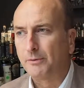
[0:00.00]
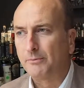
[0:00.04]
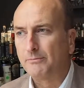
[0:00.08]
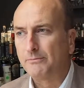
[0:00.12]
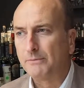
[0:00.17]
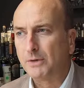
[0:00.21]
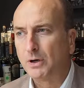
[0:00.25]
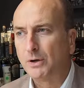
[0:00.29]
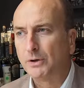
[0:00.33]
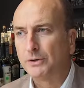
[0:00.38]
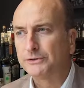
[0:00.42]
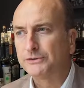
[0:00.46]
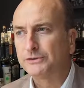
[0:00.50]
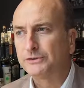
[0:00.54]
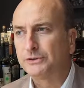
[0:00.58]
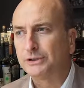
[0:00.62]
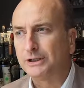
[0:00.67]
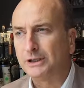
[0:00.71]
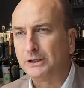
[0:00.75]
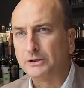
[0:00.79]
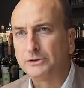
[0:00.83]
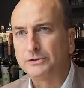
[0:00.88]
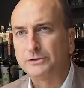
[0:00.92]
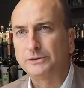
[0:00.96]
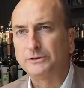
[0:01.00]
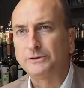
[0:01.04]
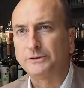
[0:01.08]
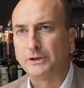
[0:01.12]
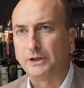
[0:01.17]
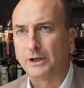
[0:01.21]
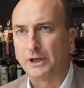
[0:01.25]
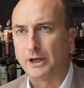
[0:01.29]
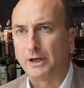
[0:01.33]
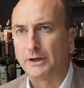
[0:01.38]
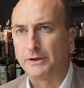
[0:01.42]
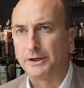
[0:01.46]
most
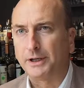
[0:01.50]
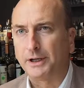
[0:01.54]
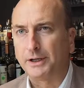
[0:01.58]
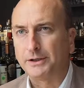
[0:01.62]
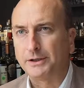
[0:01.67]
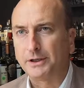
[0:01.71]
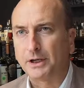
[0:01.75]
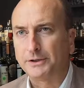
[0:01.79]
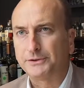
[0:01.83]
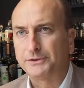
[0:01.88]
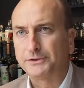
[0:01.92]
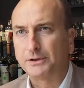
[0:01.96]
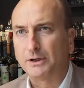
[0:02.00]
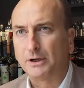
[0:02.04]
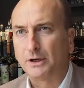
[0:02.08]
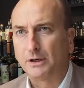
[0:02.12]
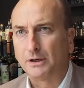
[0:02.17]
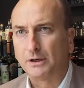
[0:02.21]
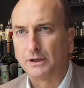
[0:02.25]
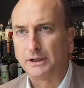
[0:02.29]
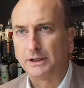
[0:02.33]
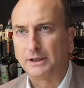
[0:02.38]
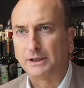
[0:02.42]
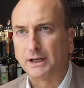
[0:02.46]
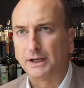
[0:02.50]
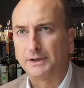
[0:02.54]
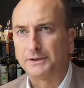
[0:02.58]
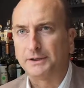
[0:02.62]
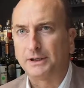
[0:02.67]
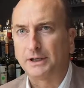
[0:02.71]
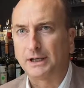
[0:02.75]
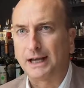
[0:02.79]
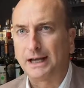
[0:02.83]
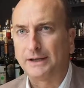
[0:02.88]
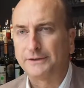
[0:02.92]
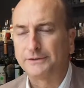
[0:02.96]
interesting area, not only in Chianti
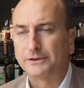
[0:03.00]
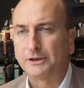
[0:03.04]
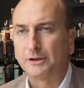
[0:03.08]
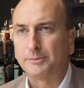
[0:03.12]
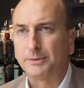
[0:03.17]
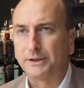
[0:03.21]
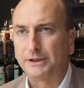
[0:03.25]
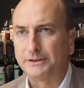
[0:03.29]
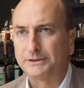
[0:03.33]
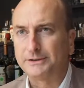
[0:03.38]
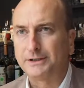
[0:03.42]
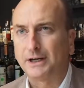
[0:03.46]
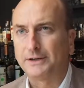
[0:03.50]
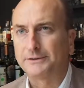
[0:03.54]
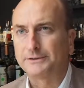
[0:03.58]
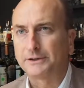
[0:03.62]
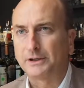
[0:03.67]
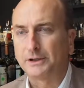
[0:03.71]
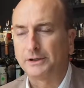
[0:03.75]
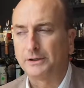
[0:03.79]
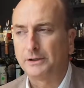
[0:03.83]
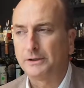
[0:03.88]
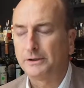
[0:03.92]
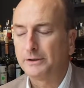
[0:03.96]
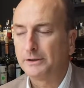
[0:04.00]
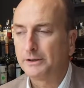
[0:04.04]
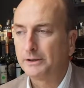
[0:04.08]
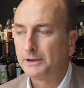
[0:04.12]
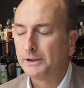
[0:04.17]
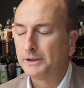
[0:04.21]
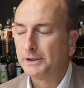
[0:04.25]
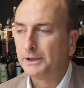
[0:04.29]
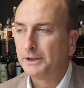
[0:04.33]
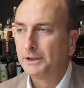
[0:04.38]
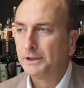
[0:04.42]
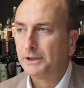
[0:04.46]
Classico but in Tuscany.
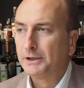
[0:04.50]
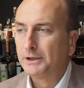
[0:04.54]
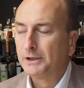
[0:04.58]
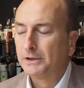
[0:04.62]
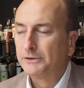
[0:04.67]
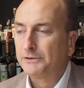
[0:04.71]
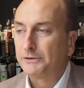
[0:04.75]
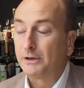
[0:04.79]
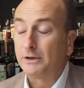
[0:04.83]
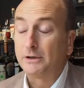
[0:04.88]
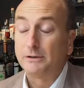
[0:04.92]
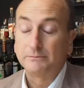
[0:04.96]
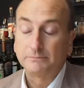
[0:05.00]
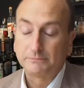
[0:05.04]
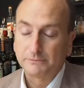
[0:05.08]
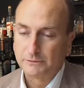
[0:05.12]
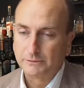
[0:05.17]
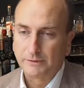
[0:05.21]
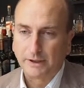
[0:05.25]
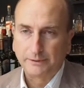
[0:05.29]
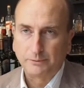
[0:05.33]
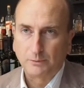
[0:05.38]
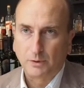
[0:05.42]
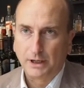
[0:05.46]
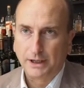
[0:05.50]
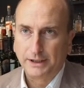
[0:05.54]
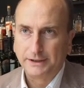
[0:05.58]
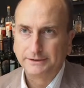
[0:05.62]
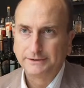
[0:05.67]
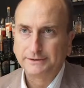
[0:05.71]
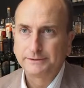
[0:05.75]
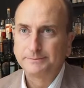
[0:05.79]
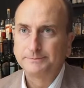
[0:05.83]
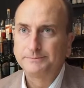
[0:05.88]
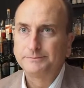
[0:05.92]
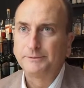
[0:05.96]
So red
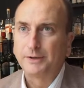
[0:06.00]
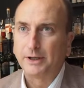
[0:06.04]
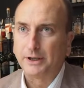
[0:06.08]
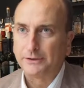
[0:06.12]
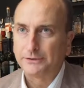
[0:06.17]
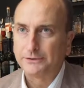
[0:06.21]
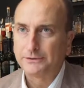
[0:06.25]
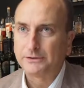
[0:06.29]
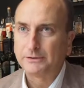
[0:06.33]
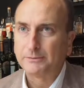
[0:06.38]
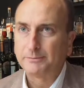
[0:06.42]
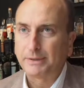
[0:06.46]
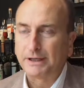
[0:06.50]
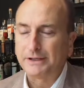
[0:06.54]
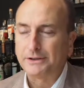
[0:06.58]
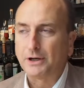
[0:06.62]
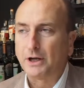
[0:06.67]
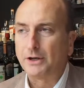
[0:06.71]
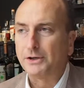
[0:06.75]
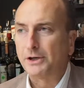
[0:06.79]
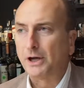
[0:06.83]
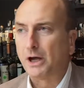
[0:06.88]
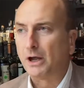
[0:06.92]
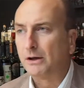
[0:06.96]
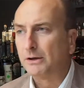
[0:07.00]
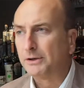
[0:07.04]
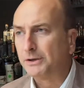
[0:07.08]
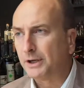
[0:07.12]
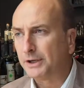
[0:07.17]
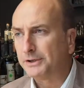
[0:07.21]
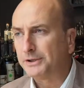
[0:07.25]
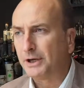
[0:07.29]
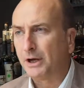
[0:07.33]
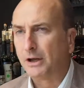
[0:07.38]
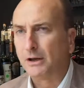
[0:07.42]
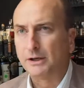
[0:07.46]
wines, yes, but
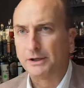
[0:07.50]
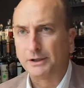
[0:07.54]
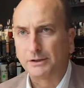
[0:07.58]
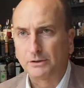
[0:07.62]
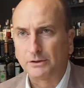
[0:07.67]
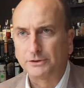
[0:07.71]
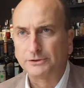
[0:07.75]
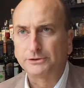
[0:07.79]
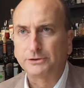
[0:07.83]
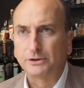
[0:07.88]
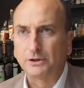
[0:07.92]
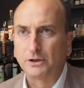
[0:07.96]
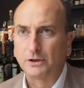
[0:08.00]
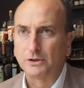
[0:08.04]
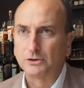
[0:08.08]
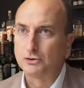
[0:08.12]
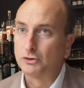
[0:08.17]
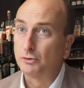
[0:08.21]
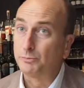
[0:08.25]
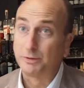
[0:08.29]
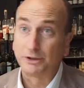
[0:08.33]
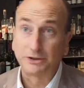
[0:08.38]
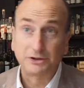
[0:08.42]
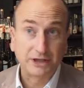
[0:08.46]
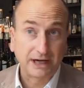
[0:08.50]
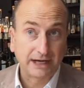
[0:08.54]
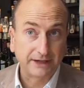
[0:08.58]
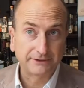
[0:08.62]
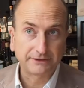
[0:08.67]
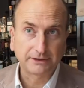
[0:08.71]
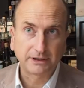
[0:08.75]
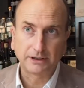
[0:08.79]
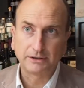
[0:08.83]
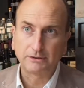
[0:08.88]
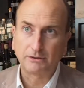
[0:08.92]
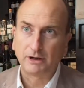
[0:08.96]
not only, also Super
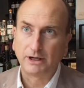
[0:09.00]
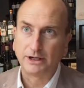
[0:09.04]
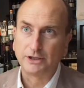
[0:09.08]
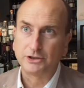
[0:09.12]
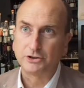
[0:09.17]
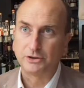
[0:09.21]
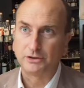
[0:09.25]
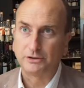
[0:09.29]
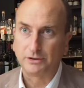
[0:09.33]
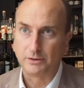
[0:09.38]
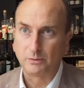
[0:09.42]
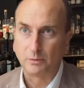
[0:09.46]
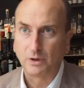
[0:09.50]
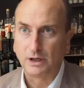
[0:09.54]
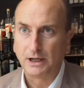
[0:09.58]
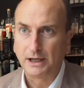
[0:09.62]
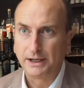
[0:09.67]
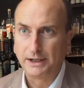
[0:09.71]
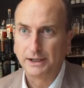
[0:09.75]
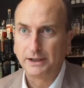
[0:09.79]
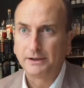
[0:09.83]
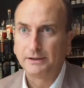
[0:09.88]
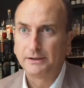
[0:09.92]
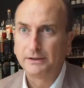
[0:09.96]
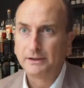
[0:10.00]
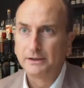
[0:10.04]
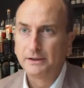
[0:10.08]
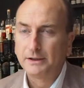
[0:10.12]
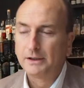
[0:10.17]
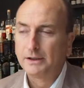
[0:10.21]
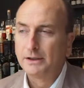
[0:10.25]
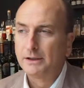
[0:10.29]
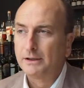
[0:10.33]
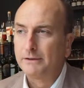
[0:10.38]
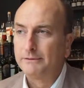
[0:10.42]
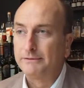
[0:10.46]
Tuscan or IGT wine,
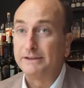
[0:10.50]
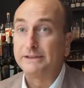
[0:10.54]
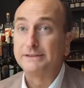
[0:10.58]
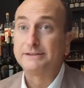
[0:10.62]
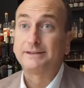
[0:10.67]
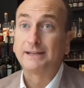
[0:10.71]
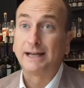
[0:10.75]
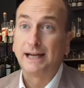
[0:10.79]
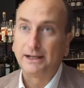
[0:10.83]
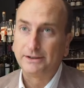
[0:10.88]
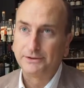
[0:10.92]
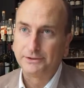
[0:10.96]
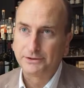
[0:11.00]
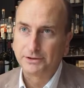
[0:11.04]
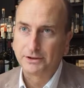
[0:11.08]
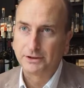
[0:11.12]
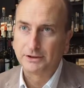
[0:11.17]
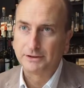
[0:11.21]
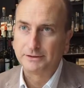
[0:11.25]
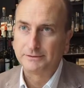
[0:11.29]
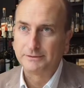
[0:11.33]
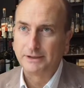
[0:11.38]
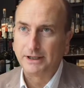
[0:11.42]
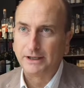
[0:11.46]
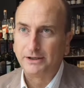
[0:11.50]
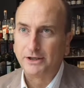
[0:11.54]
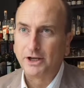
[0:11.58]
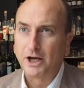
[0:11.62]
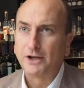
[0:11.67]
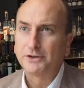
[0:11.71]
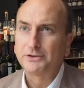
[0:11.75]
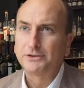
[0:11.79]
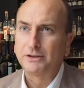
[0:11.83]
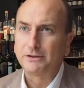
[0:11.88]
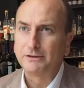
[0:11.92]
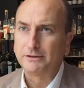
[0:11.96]
Vinsanto, and
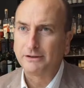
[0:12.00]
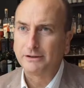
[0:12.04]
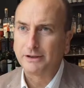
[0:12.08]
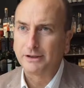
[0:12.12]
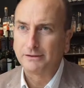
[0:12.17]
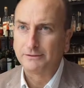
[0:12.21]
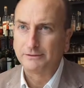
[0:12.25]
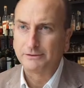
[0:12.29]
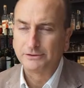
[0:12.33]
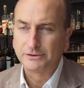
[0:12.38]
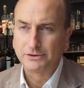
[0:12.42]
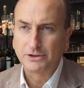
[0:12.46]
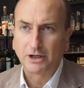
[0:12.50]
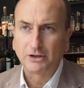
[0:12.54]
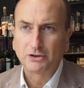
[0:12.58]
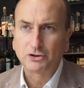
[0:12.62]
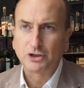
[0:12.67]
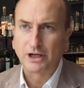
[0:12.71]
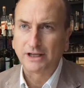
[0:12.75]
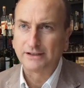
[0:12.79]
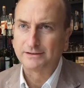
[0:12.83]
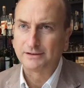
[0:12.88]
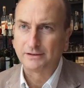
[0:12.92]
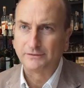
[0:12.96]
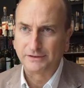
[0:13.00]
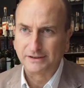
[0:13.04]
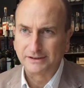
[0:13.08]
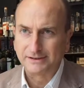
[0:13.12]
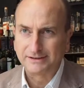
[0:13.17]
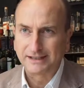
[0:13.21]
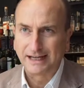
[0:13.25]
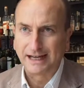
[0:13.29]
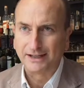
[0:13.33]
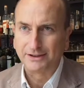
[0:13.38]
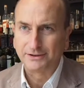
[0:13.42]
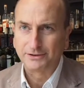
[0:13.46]
not just a
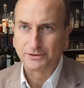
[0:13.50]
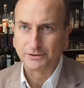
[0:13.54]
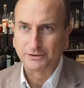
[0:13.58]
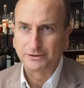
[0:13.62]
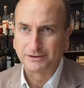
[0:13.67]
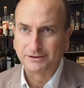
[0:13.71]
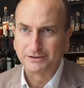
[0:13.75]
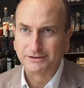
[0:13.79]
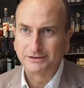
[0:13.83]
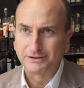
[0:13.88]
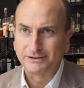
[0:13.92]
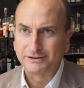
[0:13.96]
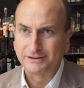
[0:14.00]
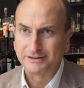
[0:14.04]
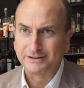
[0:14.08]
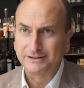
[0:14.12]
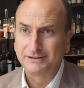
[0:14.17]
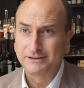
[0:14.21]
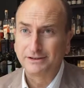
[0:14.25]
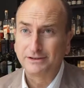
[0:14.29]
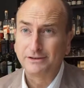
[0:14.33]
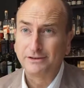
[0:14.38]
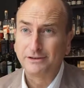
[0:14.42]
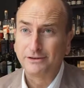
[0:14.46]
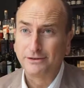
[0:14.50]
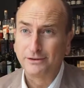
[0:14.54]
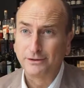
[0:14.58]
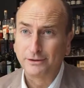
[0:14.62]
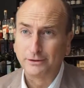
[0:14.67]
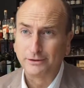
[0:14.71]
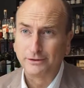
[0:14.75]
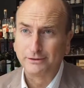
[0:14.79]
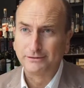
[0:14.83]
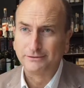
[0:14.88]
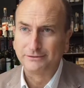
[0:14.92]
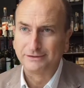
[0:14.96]
Vinsanto. This is
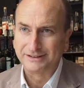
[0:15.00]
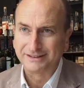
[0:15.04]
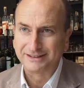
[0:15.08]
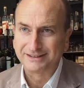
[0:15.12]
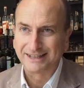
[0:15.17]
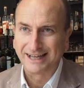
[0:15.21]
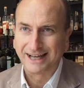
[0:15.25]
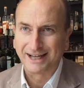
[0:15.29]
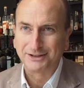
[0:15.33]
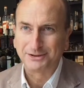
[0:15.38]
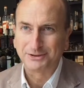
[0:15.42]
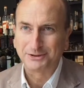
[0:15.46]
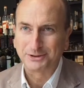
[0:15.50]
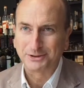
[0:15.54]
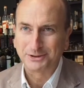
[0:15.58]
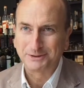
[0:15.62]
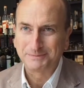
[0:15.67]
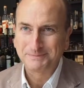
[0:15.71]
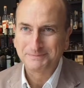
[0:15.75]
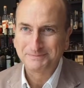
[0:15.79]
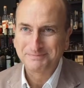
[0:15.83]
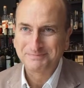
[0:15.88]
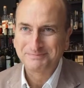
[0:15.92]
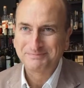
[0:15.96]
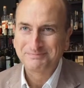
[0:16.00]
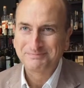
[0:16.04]
the Vinsanto.